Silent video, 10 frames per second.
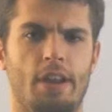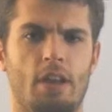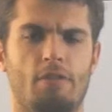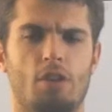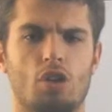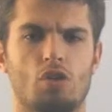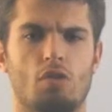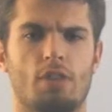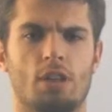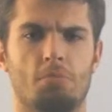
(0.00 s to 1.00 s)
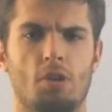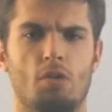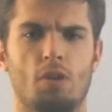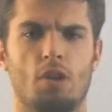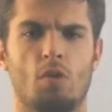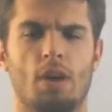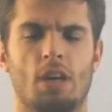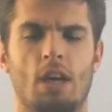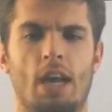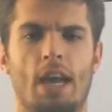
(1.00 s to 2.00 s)
functional flexibility really quick
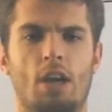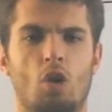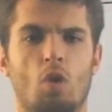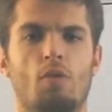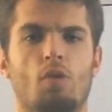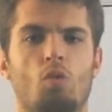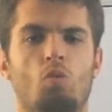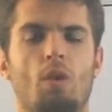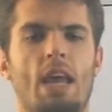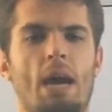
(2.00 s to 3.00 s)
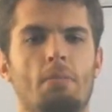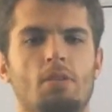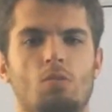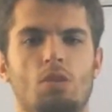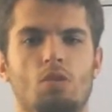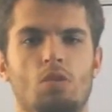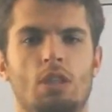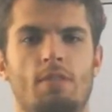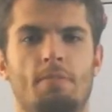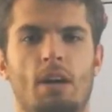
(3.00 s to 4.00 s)
and go over what happens when you do
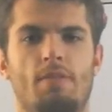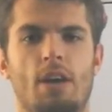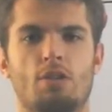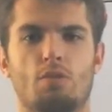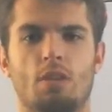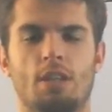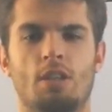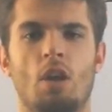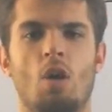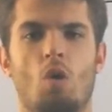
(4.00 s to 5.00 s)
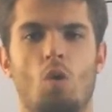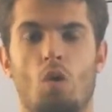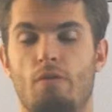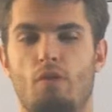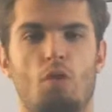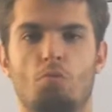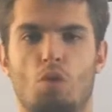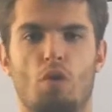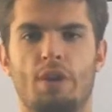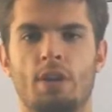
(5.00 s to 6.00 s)
self-myofascial release or foam
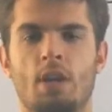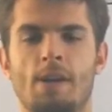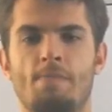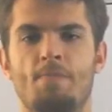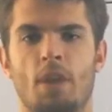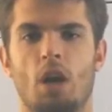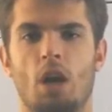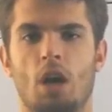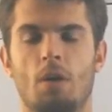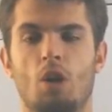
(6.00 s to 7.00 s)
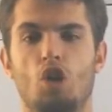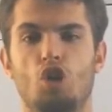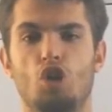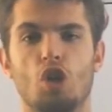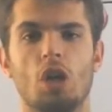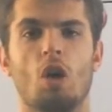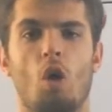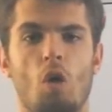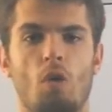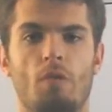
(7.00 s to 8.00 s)
rolling. You're gonna
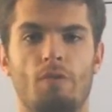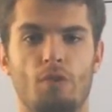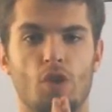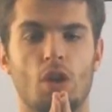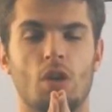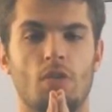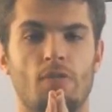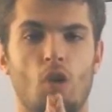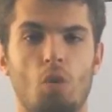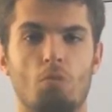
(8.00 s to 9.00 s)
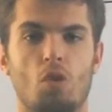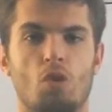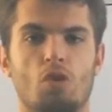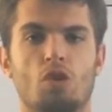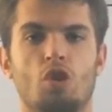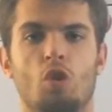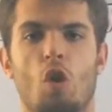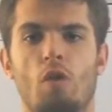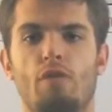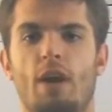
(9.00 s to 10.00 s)
foam roll your
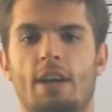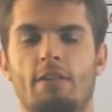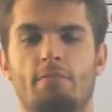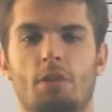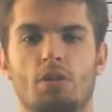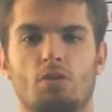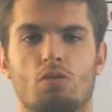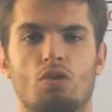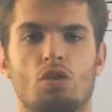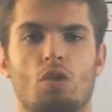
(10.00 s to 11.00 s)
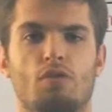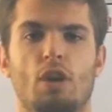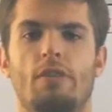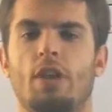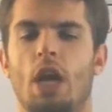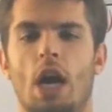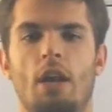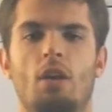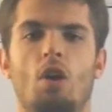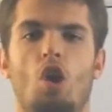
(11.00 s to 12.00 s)
overactive muscles. So if you have a knot
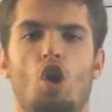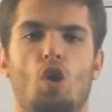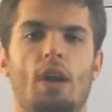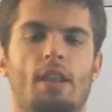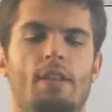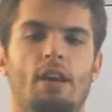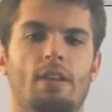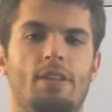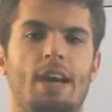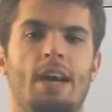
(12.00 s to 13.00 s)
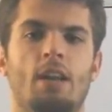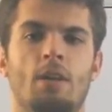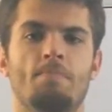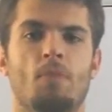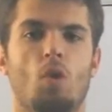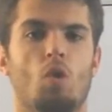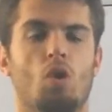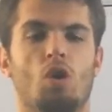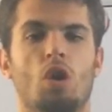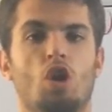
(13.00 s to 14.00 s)
or anything like that,
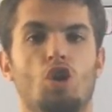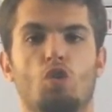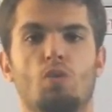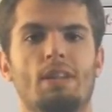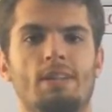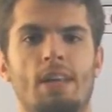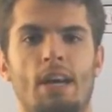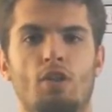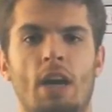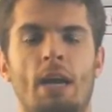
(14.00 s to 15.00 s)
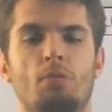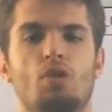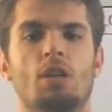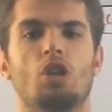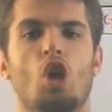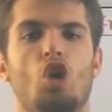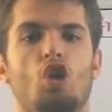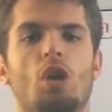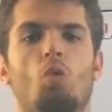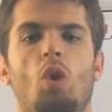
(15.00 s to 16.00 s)
or you're really tight in your hamstrings, you're
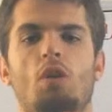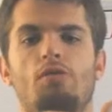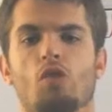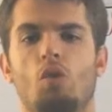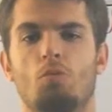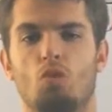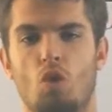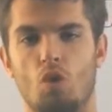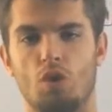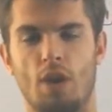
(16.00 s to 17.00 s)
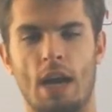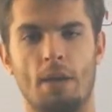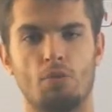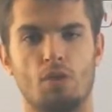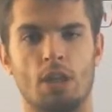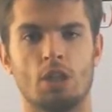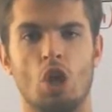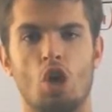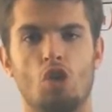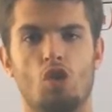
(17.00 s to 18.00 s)
going to want to foam roll your hamstrings
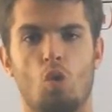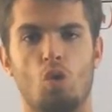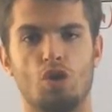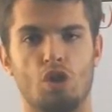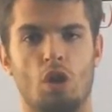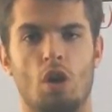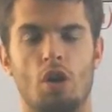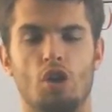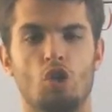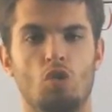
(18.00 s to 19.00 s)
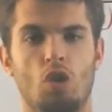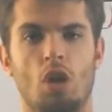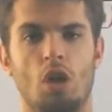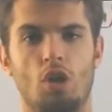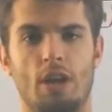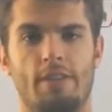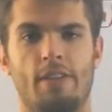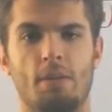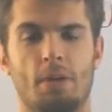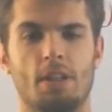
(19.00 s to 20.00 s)
towards your heart. You have to
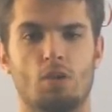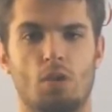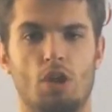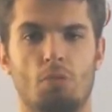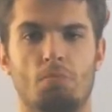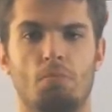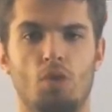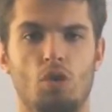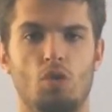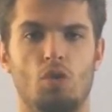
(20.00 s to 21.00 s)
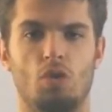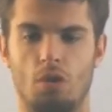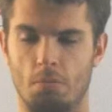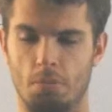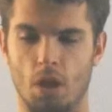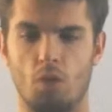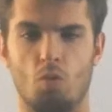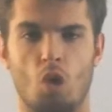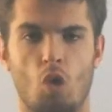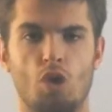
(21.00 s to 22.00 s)
think about it this way. The blood
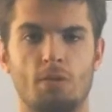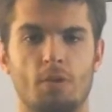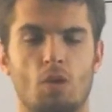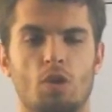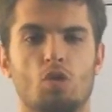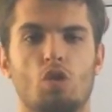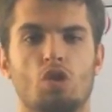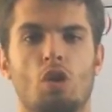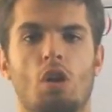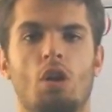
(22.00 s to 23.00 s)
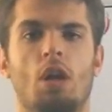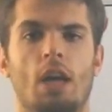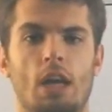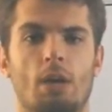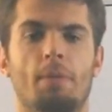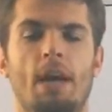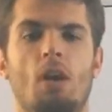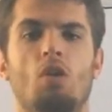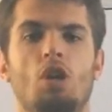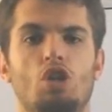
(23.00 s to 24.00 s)
will always be going towards your heart, coming
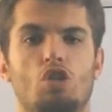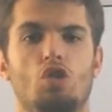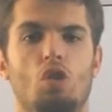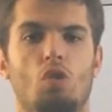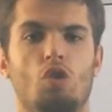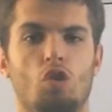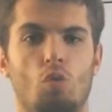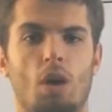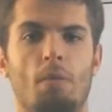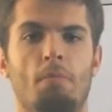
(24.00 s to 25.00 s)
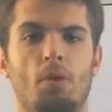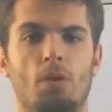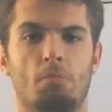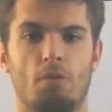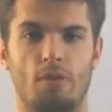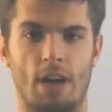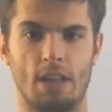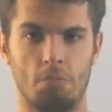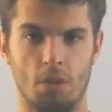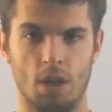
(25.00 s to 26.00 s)
out. So you want to provide
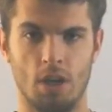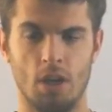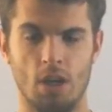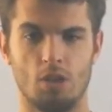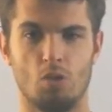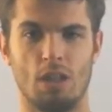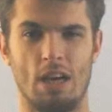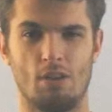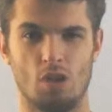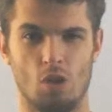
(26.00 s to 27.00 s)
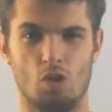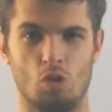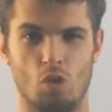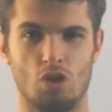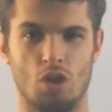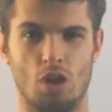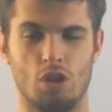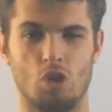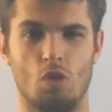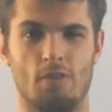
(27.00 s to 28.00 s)
the blood to allow it to go towards your heart.
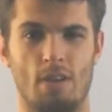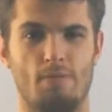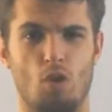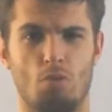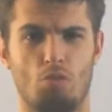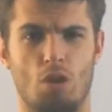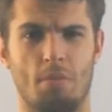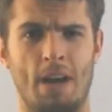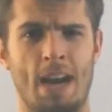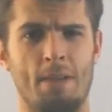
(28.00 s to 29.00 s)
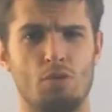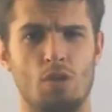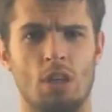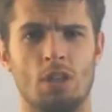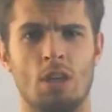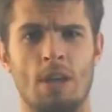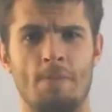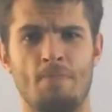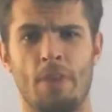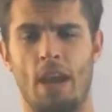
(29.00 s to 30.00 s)
So if I'm foam rolling my hamstrings
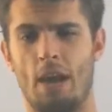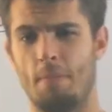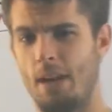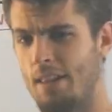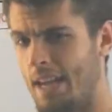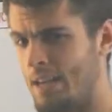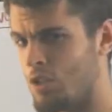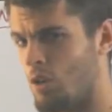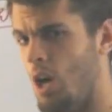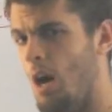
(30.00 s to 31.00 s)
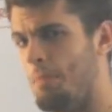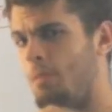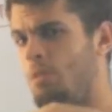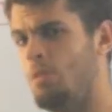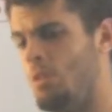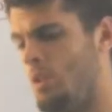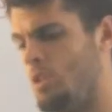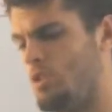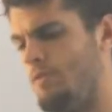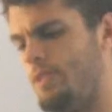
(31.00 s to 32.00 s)
and my legs are up,
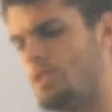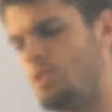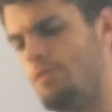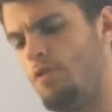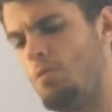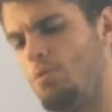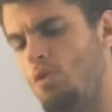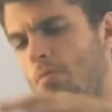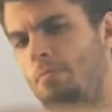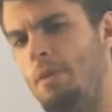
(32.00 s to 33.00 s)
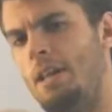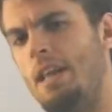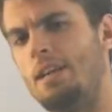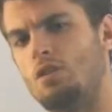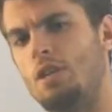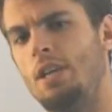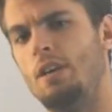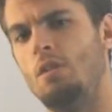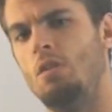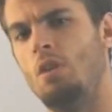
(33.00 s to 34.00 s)
so if this is the foam roll and my legs are
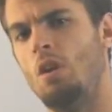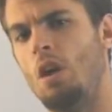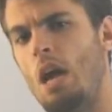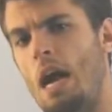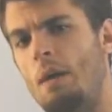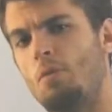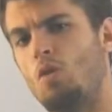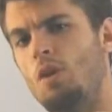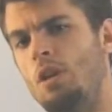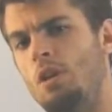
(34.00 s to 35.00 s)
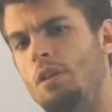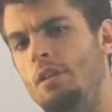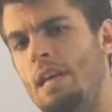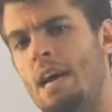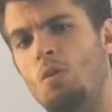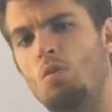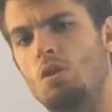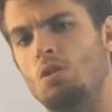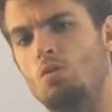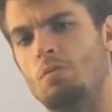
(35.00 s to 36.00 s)
here, I'm going
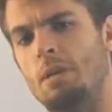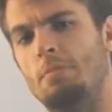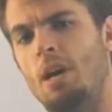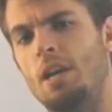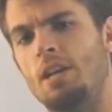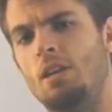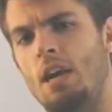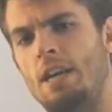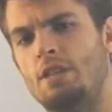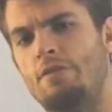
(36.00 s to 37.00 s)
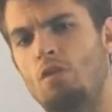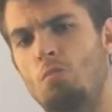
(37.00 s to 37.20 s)
downwards with my body as the foam